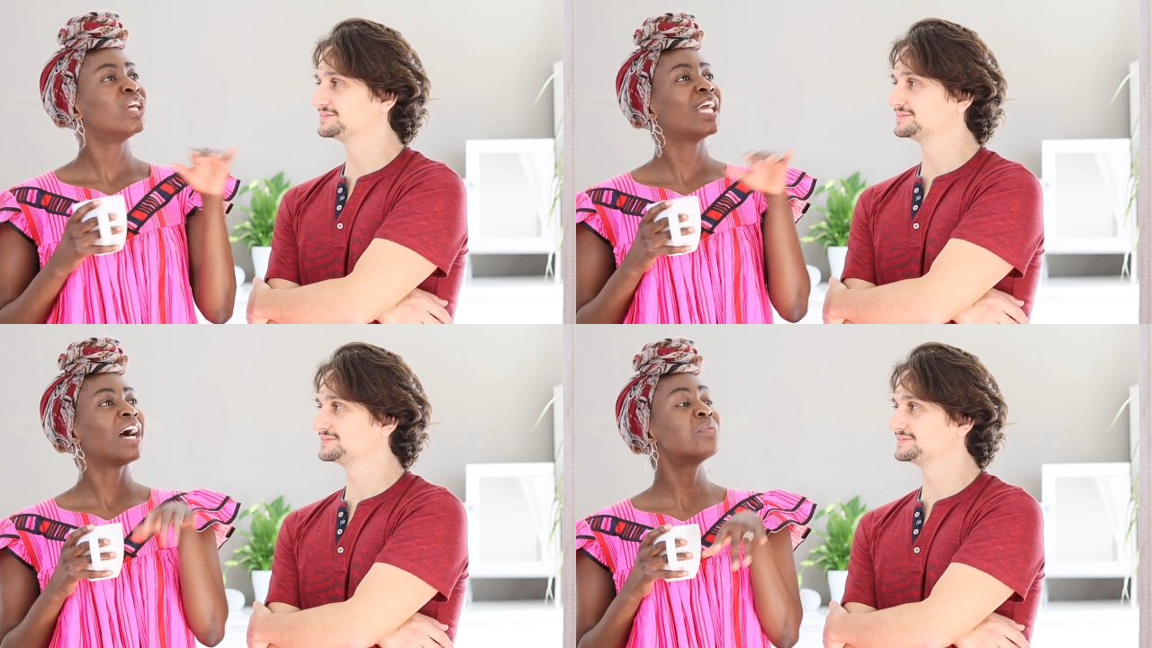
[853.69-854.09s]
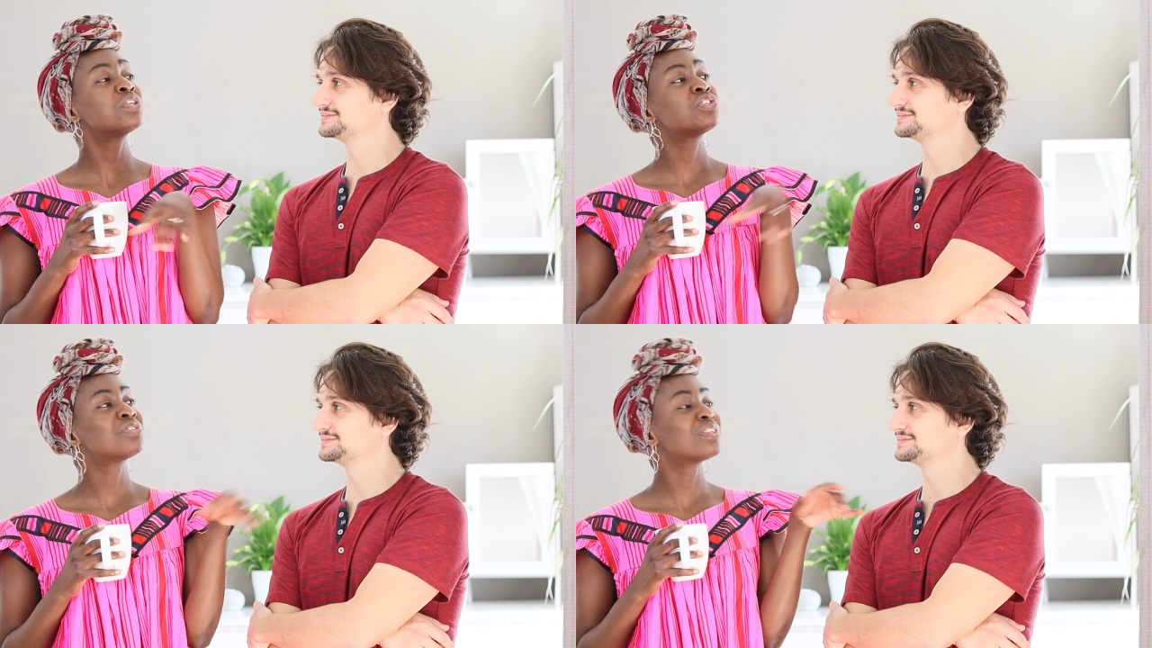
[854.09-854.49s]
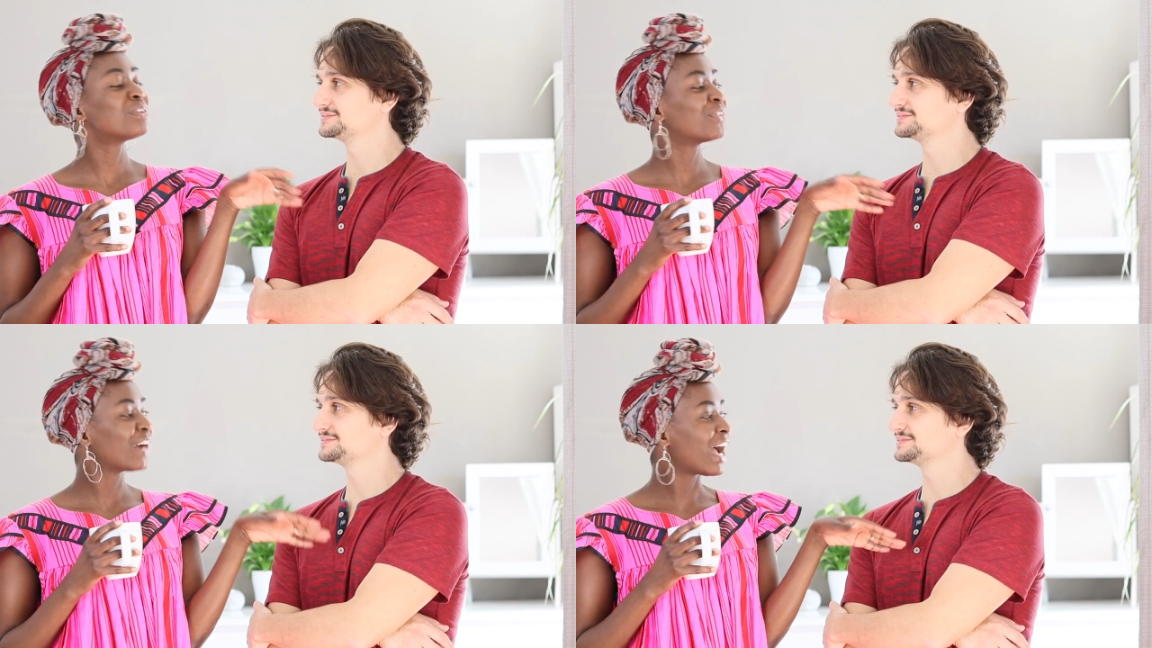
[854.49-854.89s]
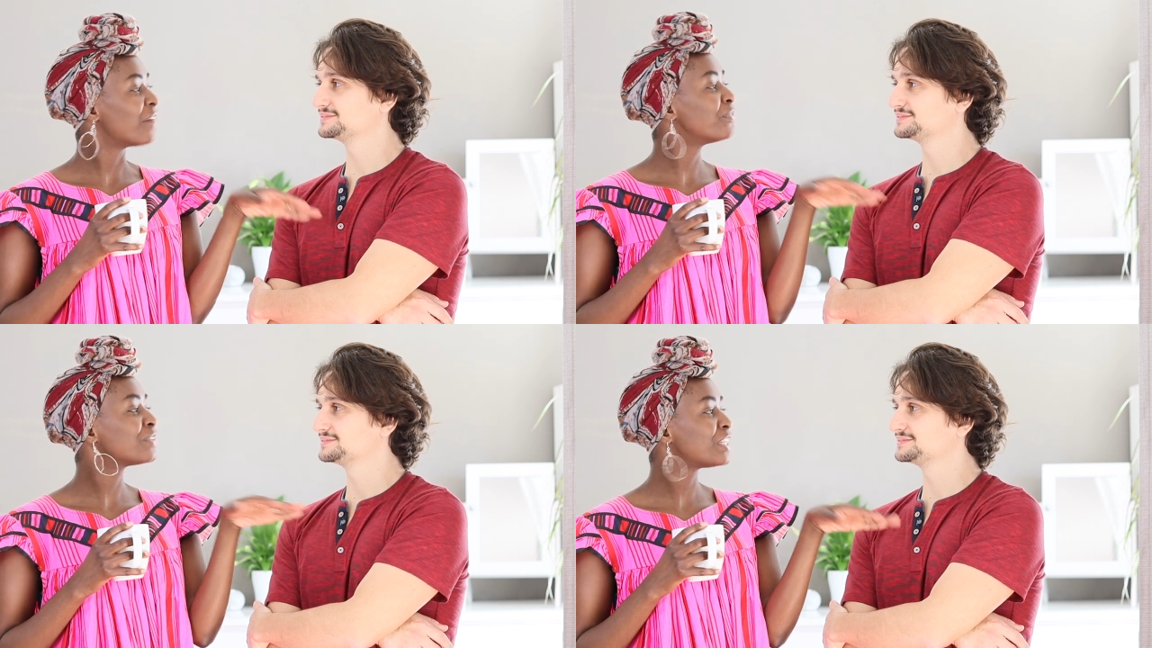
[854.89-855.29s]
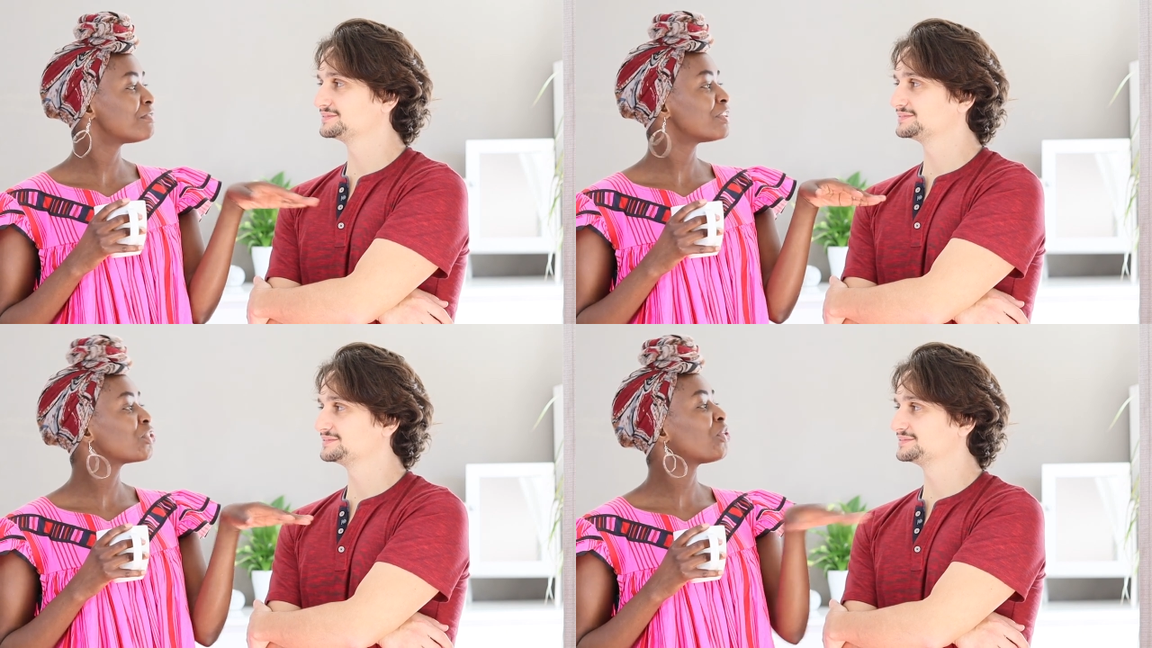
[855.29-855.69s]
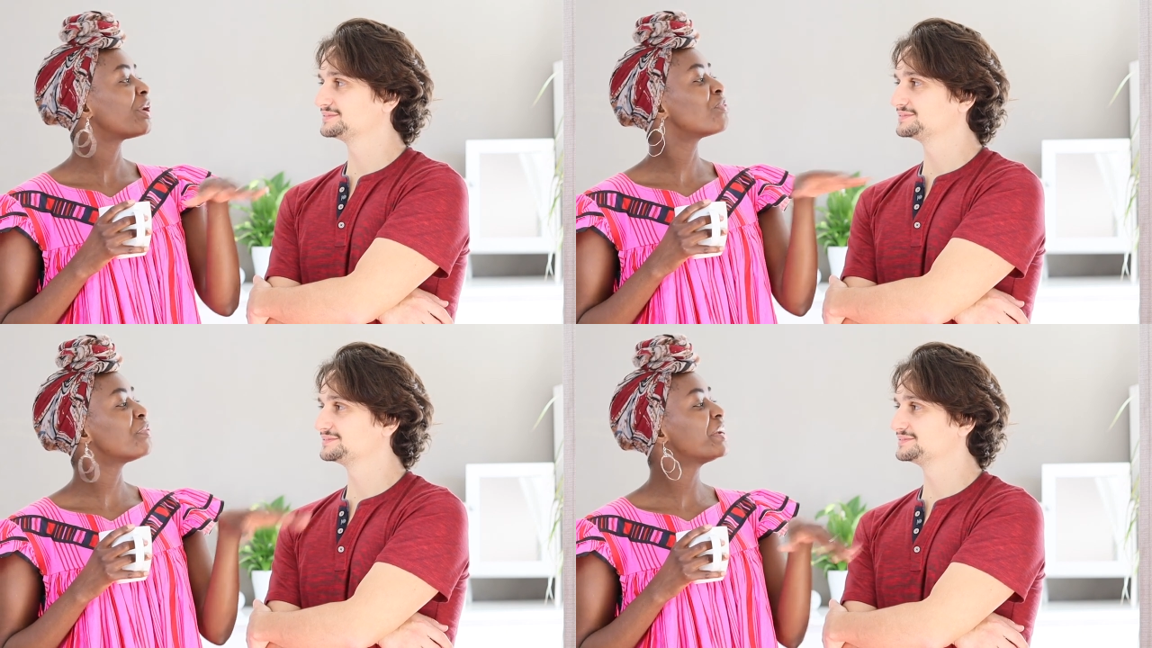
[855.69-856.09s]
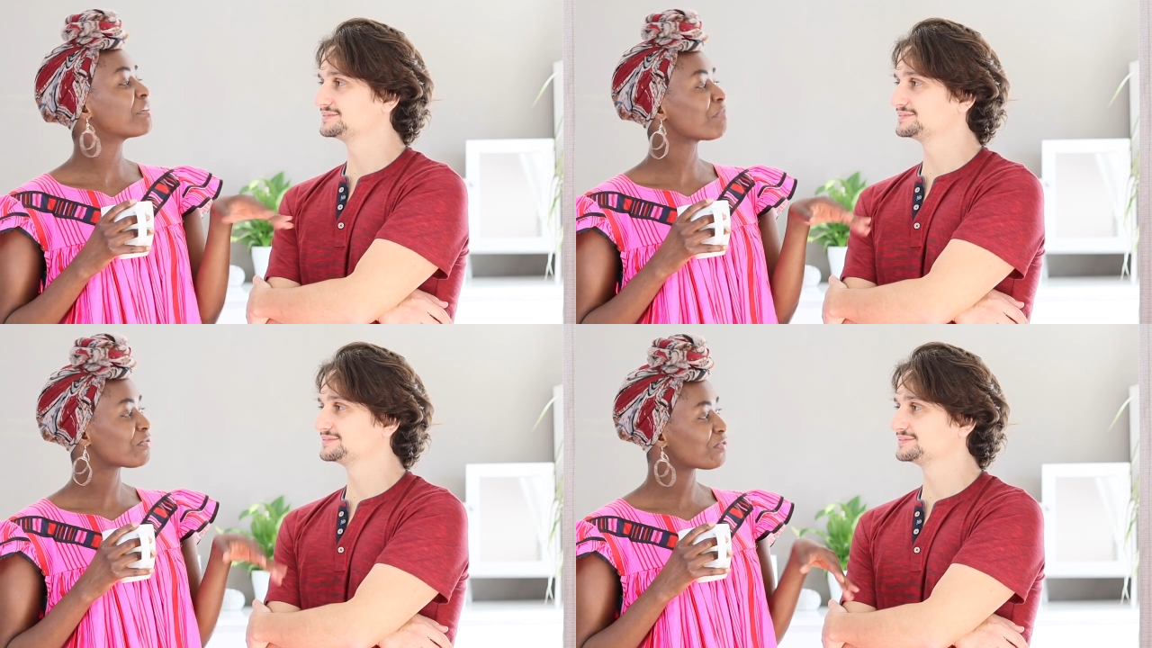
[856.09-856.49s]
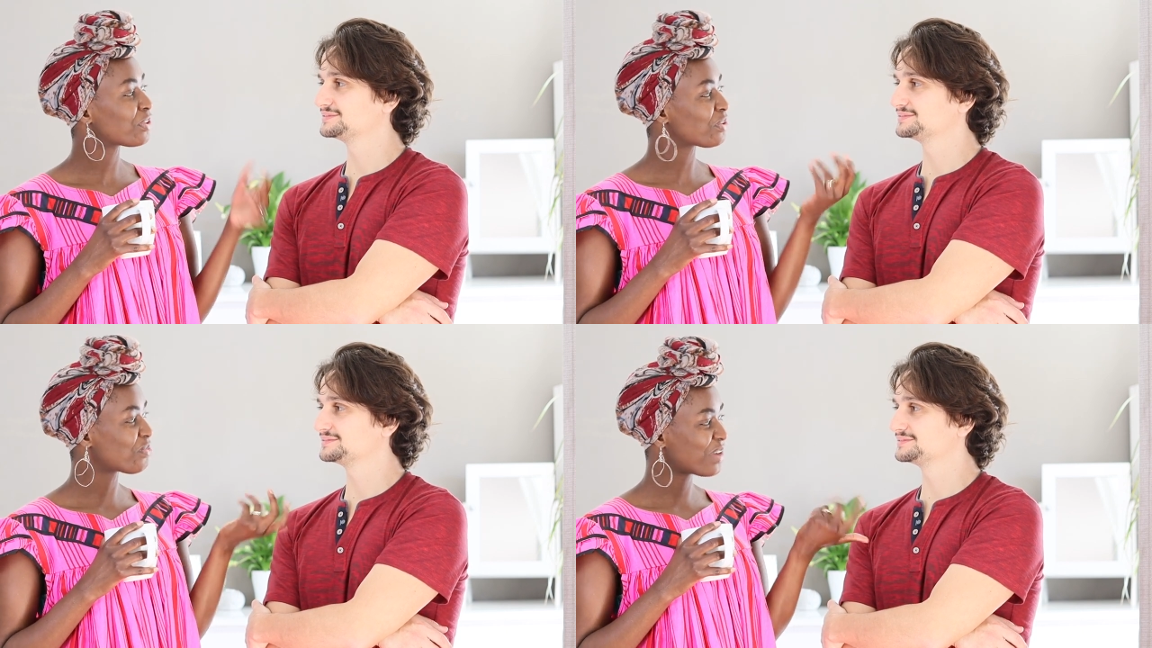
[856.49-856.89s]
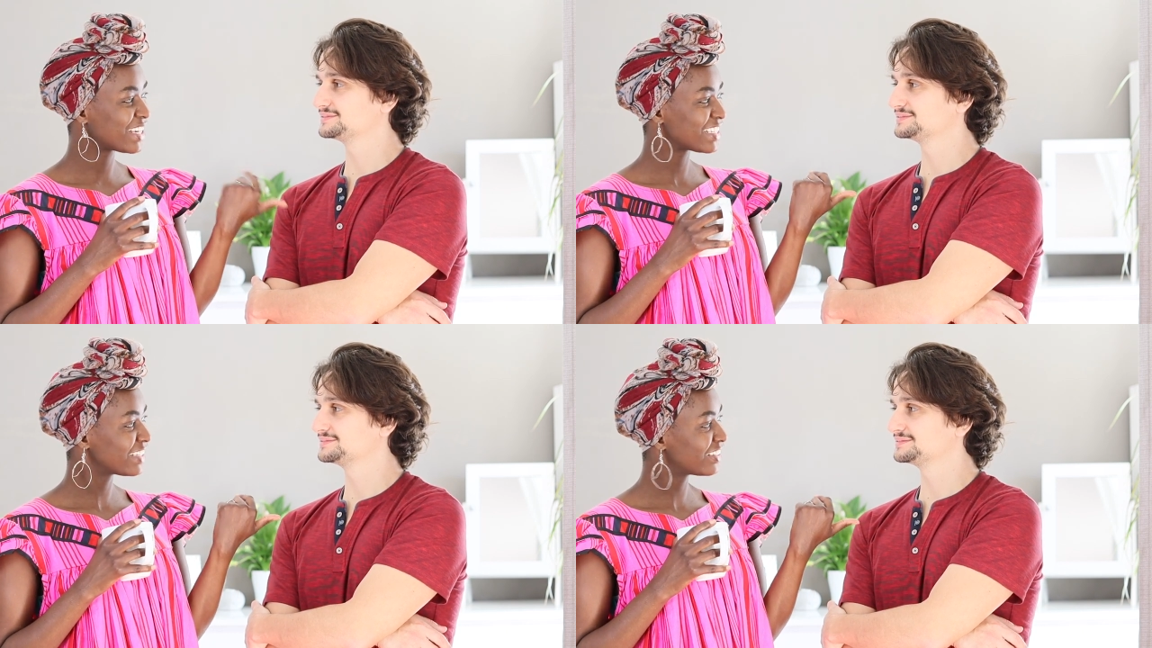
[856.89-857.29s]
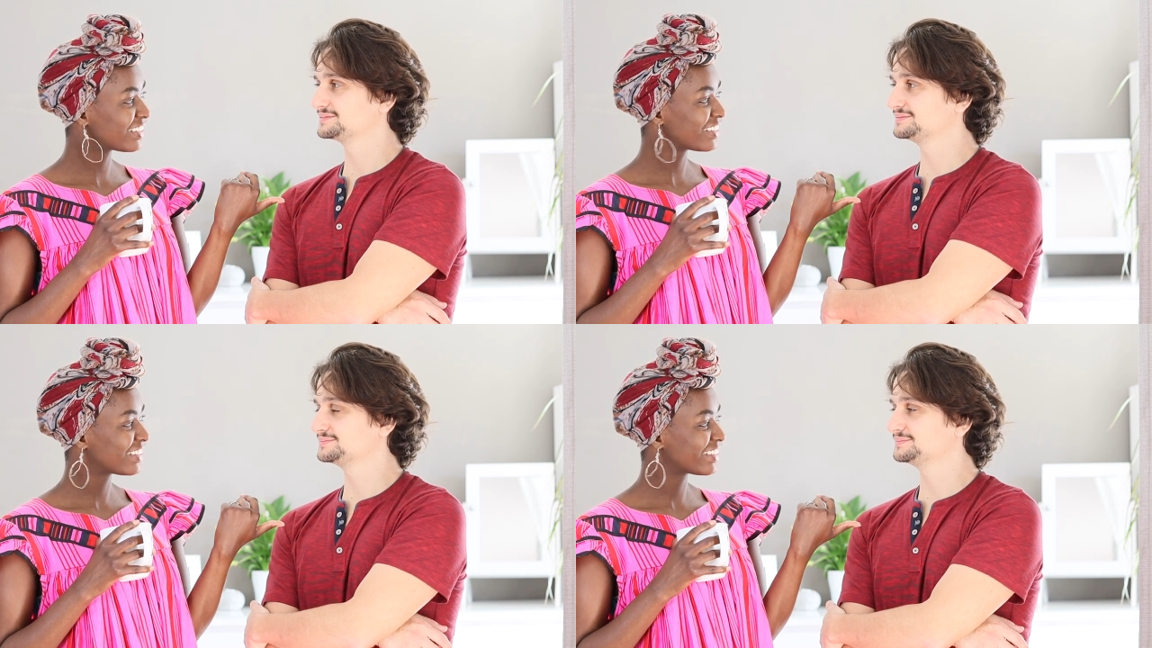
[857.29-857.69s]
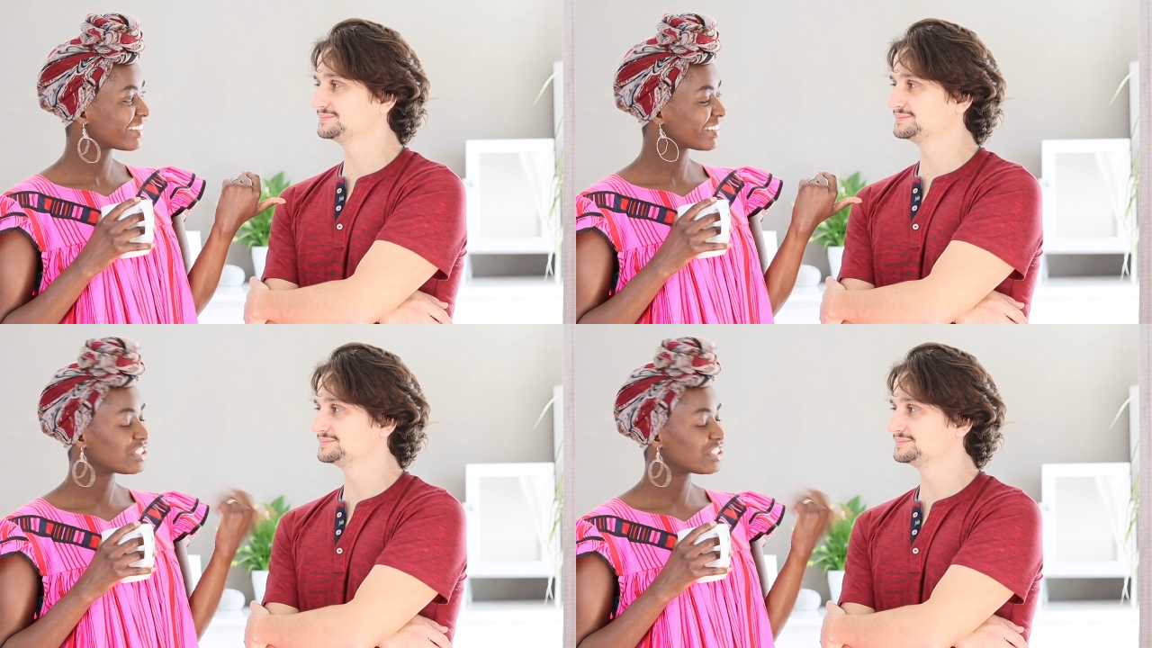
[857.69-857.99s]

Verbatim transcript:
Speaker 1: I would, I would even go a week before the wedding, mm-hmm.